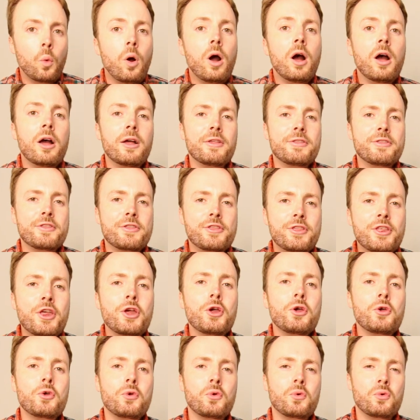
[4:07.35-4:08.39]
One,
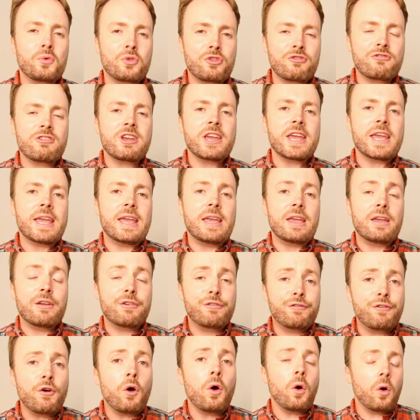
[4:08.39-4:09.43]
two, three,
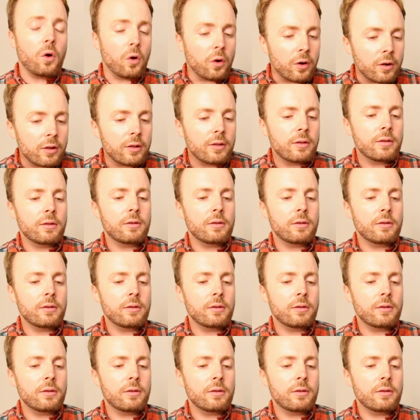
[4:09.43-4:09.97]
four.